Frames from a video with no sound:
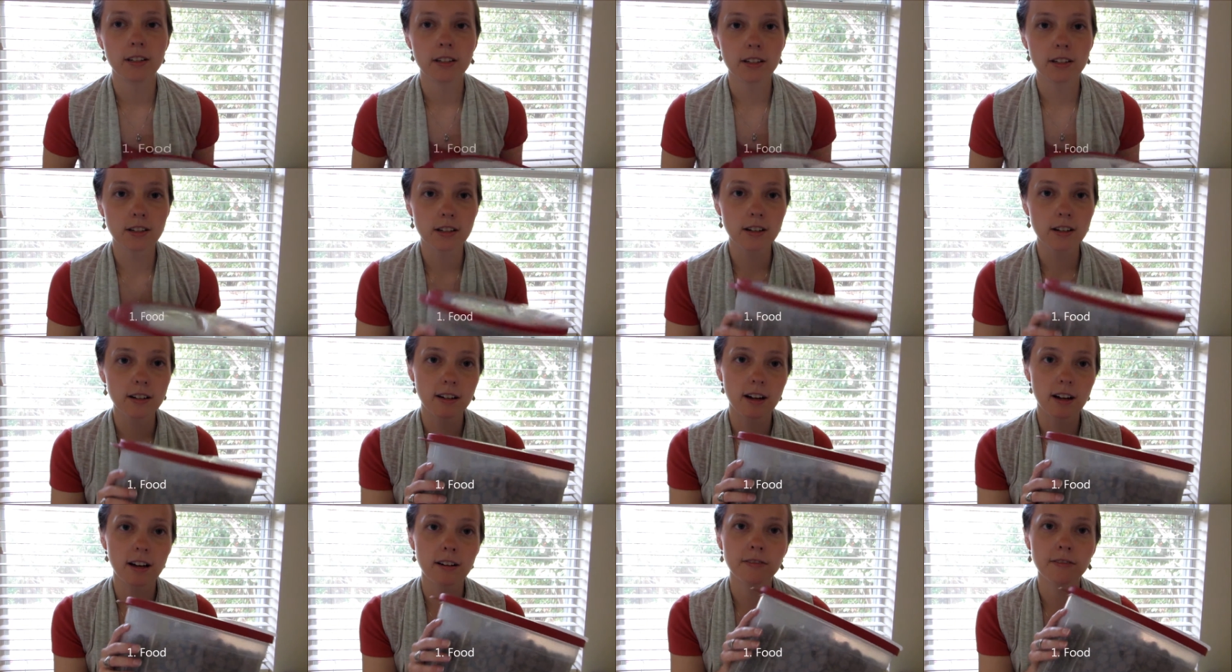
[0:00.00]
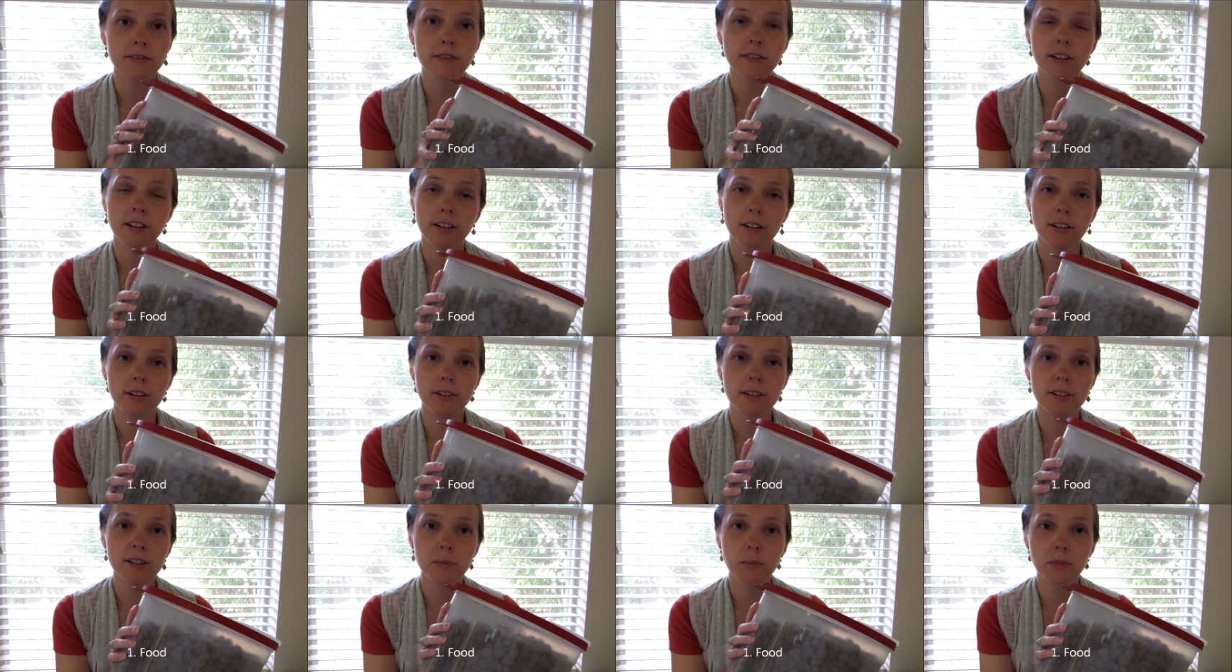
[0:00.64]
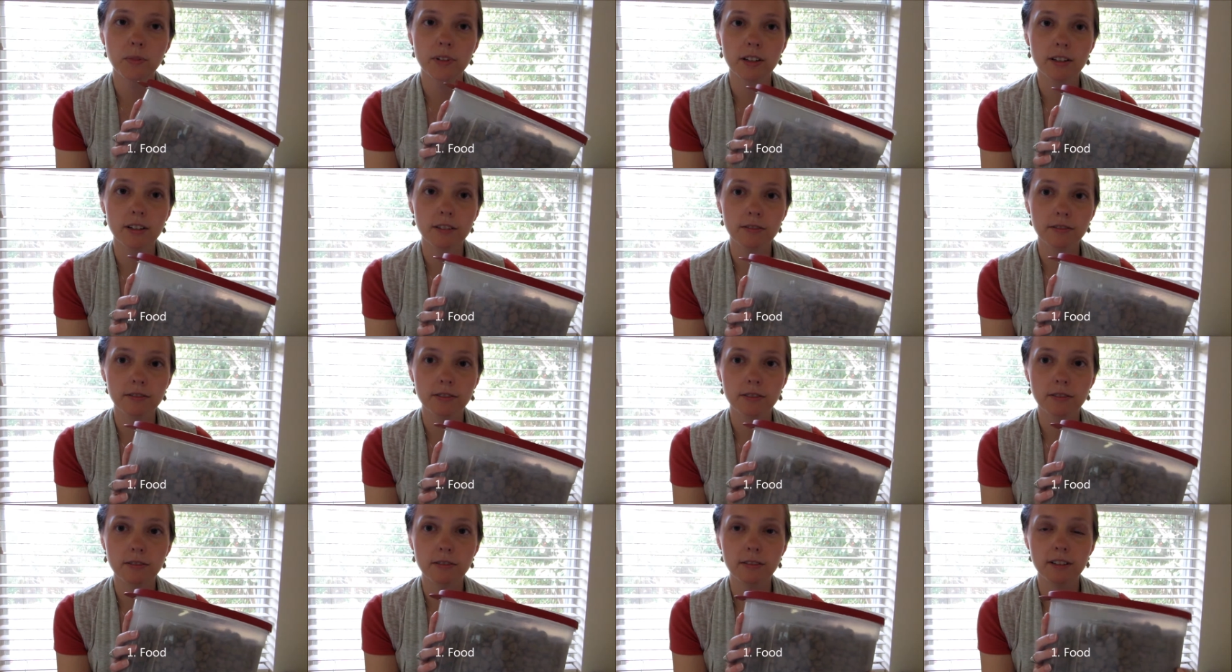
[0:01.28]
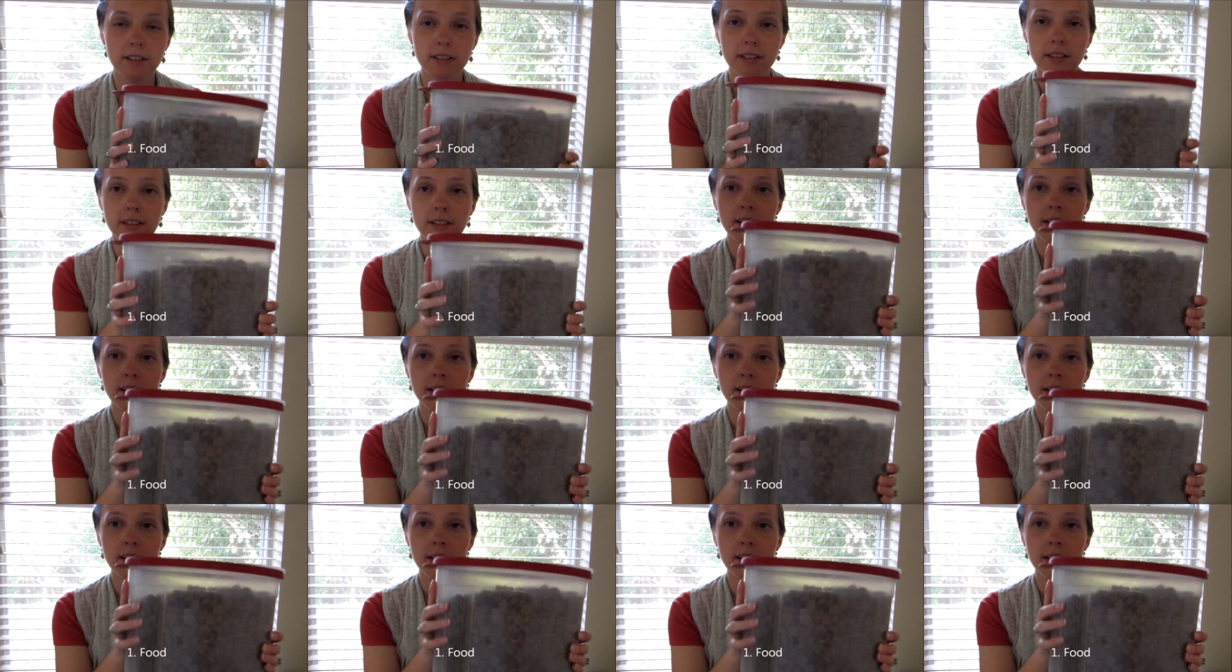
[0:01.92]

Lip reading: start off, I always bring her food.